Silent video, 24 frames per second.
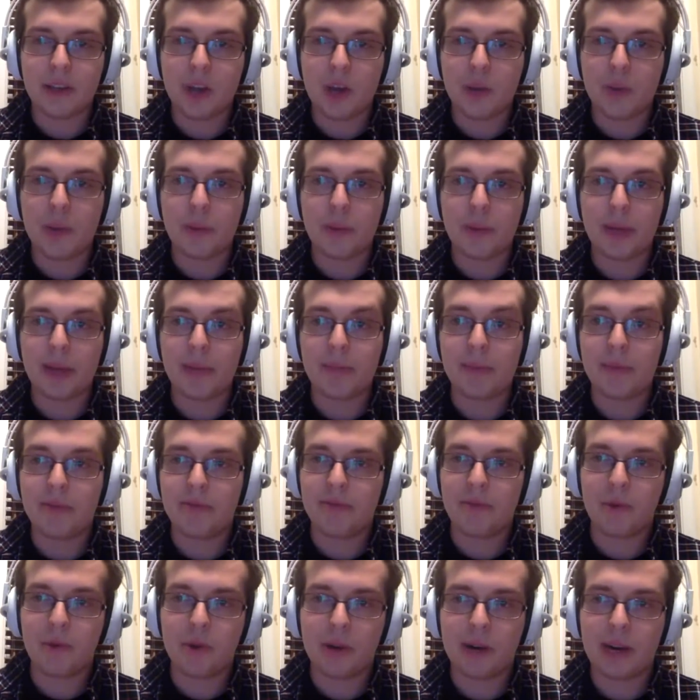open mic
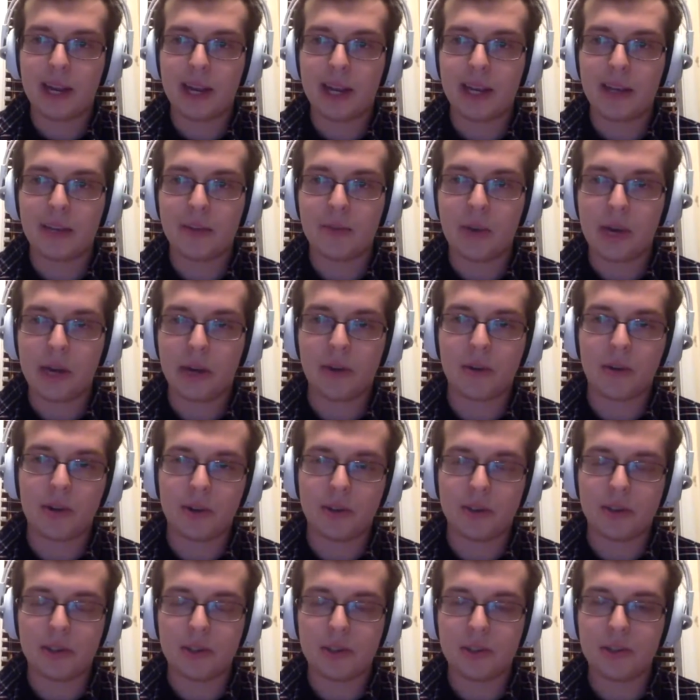beforehand, right
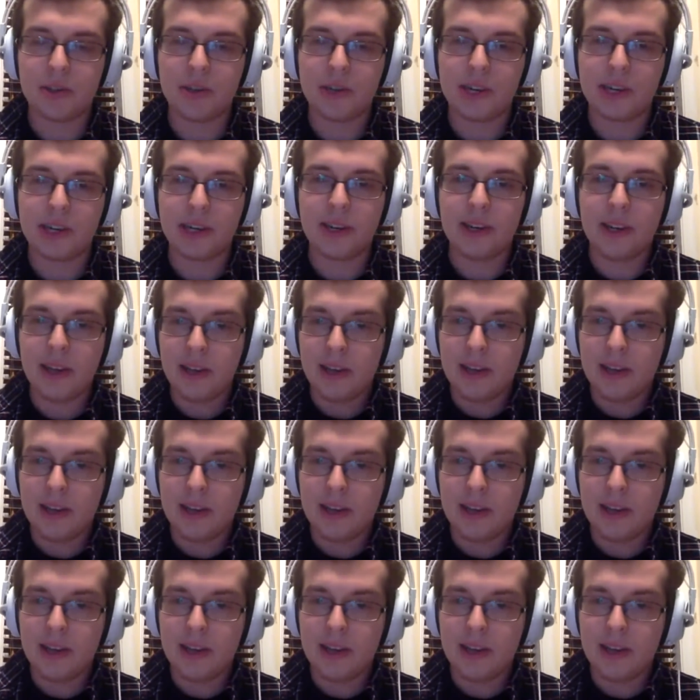across the street."